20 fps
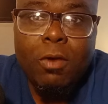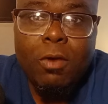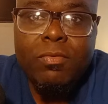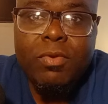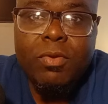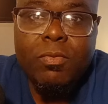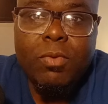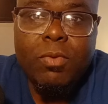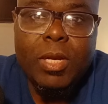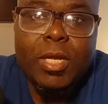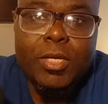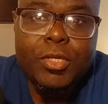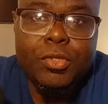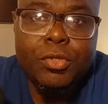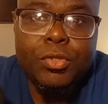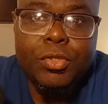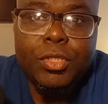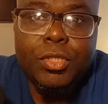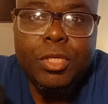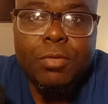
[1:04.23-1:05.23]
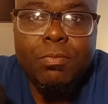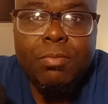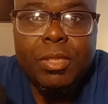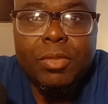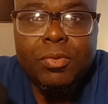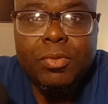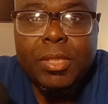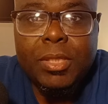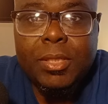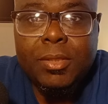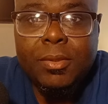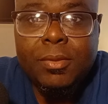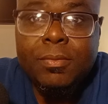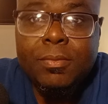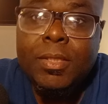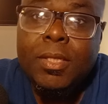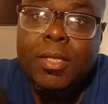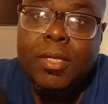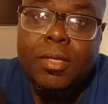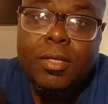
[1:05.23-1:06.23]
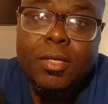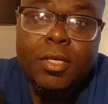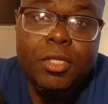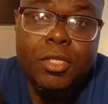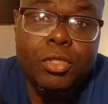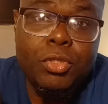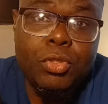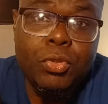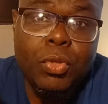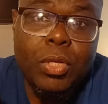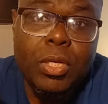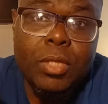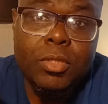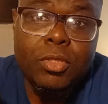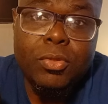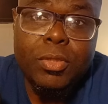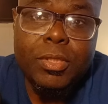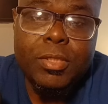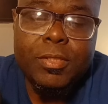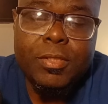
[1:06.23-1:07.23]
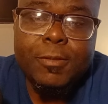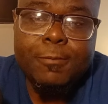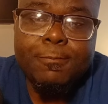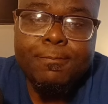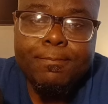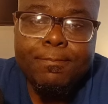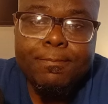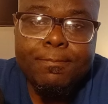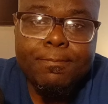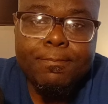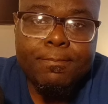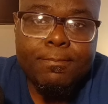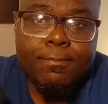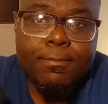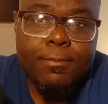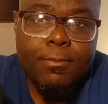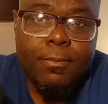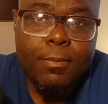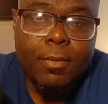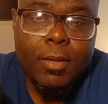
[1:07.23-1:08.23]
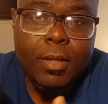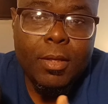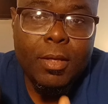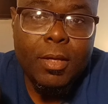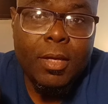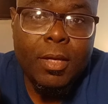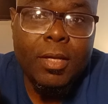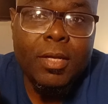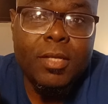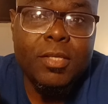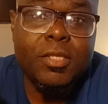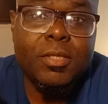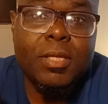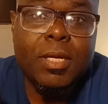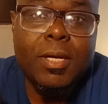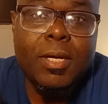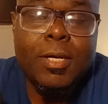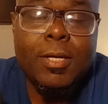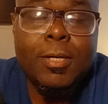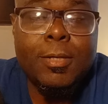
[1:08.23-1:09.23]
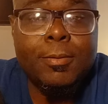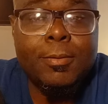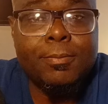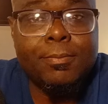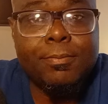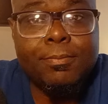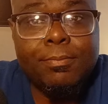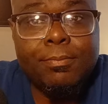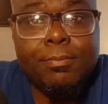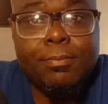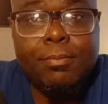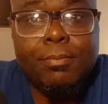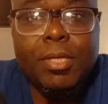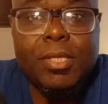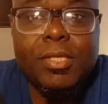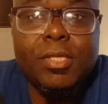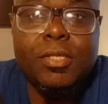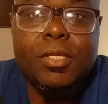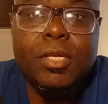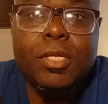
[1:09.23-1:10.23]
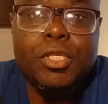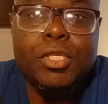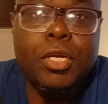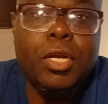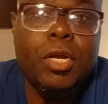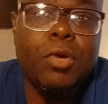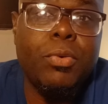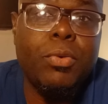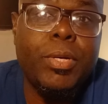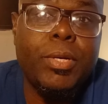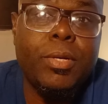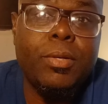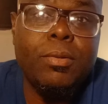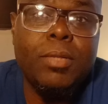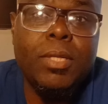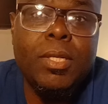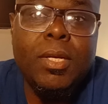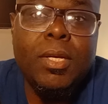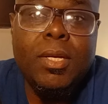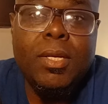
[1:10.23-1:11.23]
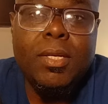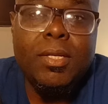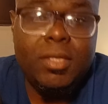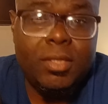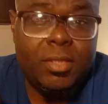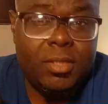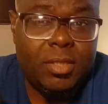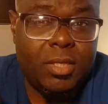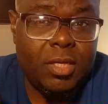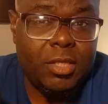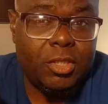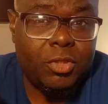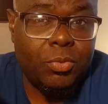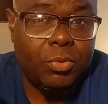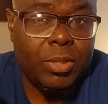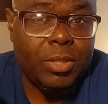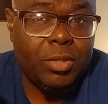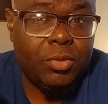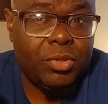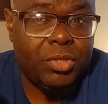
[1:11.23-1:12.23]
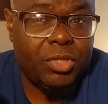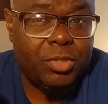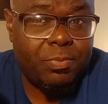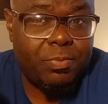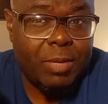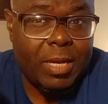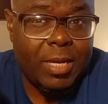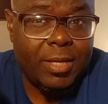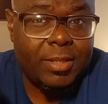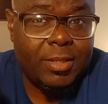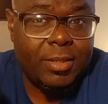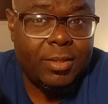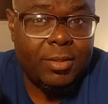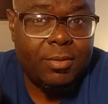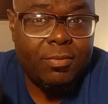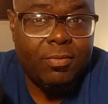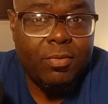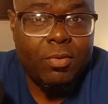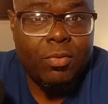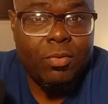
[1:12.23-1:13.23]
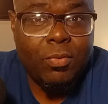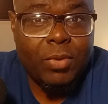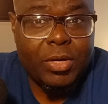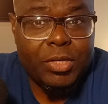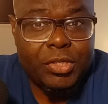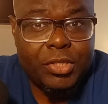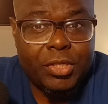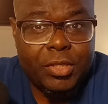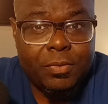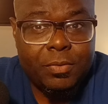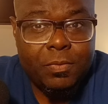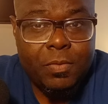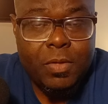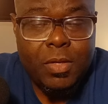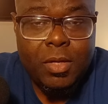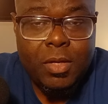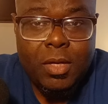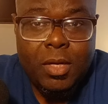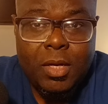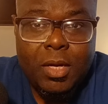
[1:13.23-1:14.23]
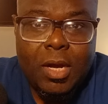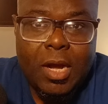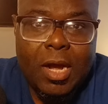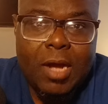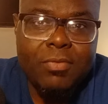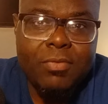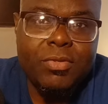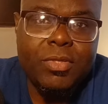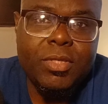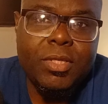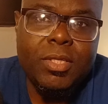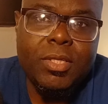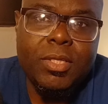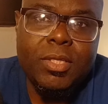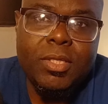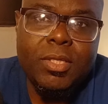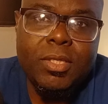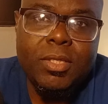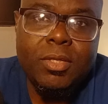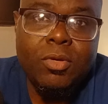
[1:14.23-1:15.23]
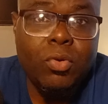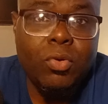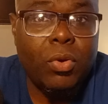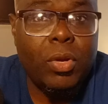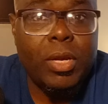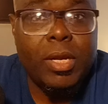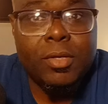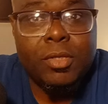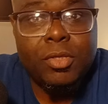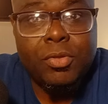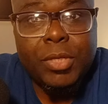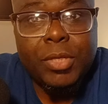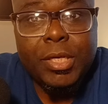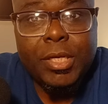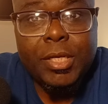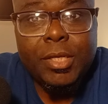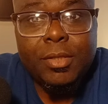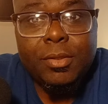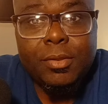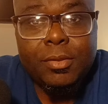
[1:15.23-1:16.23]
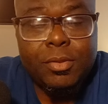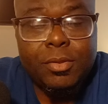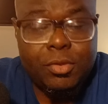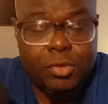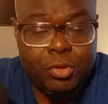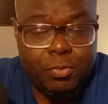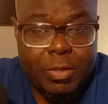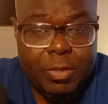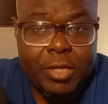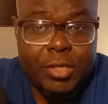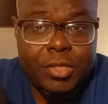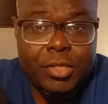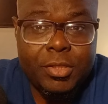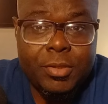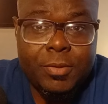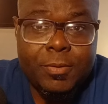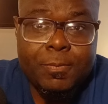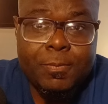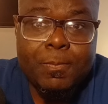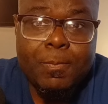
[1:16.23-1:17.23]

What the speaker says: of the relationship between these two countries. In this presentation, I will discuss what to expect from Russia after the nuclear treaty suspension.